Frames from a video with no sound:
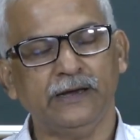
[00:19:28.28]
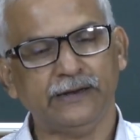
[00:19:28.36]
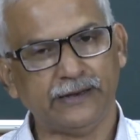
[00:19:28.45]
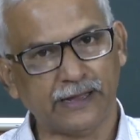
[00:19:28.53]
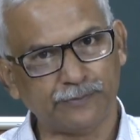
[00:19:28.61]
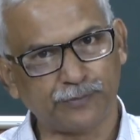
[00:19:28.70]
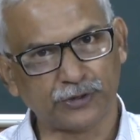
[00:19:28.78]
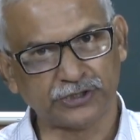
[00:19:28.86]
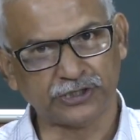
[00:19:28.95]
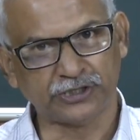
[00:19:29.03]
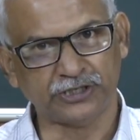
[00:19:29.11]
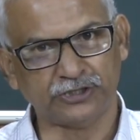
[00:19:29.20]
then
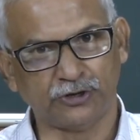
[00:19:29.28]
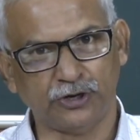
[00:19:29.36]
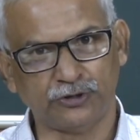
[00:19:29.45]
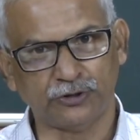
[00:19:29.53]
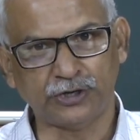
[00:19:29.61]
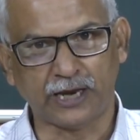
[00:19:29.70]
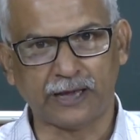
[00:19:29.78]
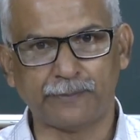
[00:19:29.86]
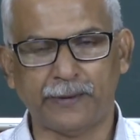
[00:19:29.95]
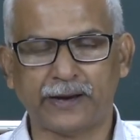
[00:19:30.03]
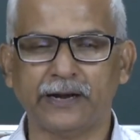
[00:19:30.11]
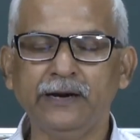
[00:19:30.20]
processor is going to take
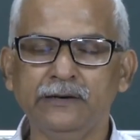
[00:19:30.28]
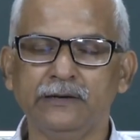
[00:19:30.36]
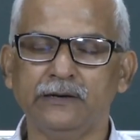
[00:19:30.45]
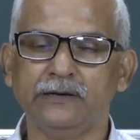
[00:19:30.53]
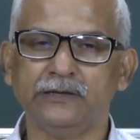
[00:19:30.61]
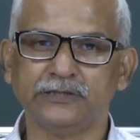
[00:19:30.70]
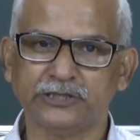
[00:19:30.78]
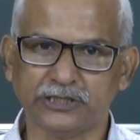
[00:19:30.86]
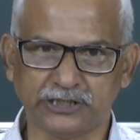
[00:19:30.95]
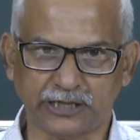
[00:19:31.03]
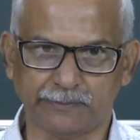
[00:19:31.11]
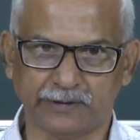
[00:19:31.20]
back the
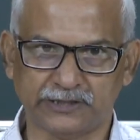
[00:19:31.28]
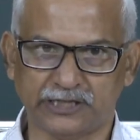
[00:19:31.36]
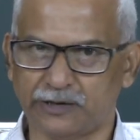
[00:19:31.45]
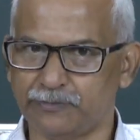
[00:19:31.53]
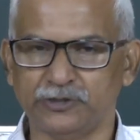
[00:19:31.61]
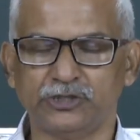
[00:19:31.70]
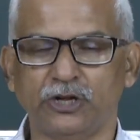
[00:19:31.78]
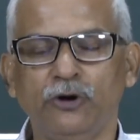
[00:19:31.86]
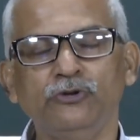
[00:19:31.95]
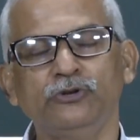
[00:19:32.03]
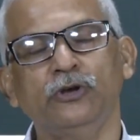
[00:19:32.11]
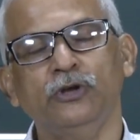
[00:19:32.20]
system bus. That means,
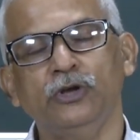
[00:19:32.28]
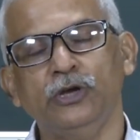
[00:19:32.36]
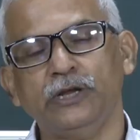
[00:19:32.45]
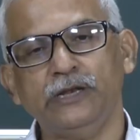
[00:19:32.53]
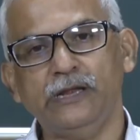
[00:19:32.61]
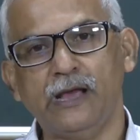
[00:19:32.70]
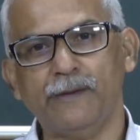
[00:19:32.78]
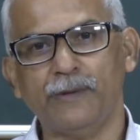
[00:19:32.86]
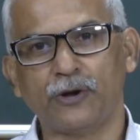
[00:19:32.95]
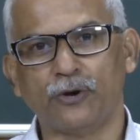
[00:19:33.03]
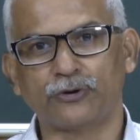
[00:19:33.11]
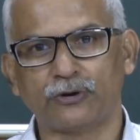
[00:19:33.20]
now
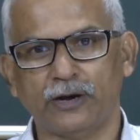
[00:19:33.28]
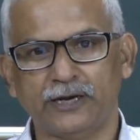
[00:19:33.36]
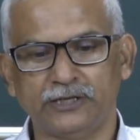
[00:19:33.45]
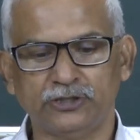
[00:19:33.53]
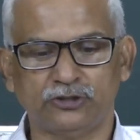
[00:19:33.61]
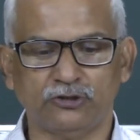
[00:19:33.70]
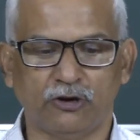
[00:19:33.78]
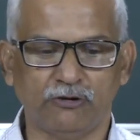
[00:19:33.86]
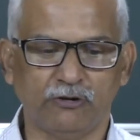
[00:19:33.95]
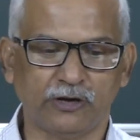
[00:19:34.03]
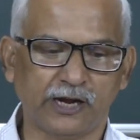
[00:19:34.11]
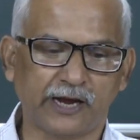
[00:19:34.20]
DMA controller is no
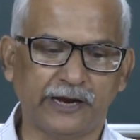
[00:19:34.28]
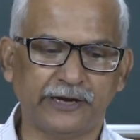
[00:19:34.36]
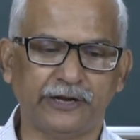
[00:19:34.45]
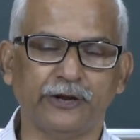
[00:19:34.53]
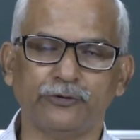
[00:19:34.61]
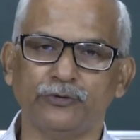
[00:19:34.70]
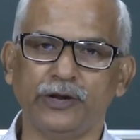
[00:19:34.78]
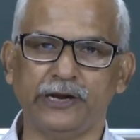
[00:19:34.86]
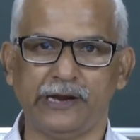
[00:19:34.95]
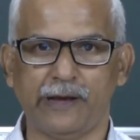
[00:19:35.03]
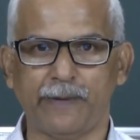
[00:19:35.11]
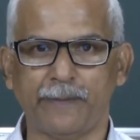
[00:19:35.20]
longer connected to the
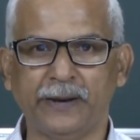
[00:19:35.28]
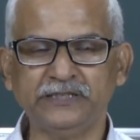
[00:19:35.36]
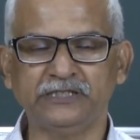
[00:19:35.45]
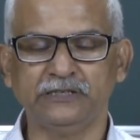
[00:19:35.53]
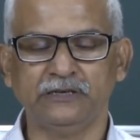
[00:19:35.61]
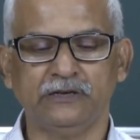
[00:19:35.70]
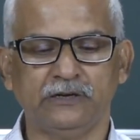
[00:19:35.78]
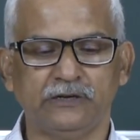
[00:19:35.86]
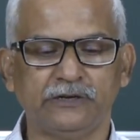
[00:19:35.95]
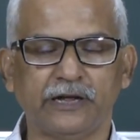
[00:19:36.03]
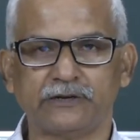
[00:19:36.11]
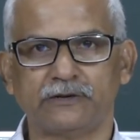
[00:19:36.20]
DMA bus
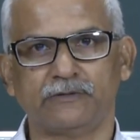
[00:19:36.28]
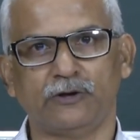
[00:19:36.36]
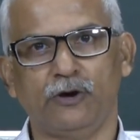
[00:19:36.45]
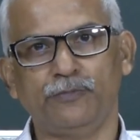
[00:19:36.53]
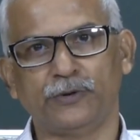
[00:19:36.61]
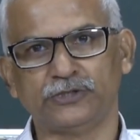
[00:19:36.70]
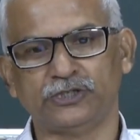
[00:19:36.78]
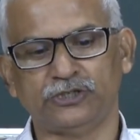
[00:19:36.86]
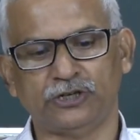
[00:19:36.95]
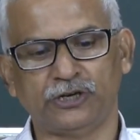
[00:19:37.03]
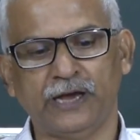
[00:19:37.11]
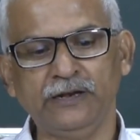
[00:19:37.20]
that now
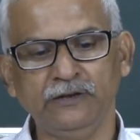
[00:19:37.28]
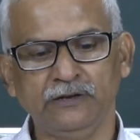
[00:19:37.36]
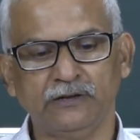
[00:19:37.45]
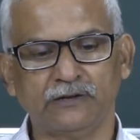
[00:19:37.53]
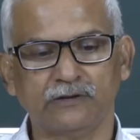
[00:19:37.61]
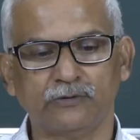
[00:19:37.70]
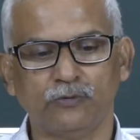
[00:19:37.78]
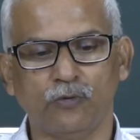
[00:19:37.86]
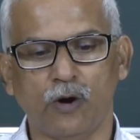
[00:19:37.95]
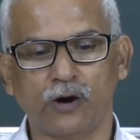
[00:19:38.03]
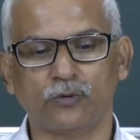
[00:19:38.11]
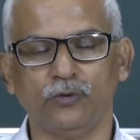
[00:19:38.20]
processor can
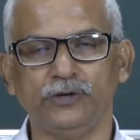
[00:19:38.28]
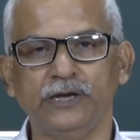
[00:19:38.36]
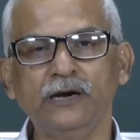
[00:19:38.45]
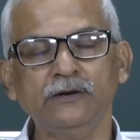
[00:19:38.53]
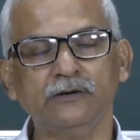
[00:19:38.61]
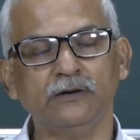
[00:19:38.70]
work with the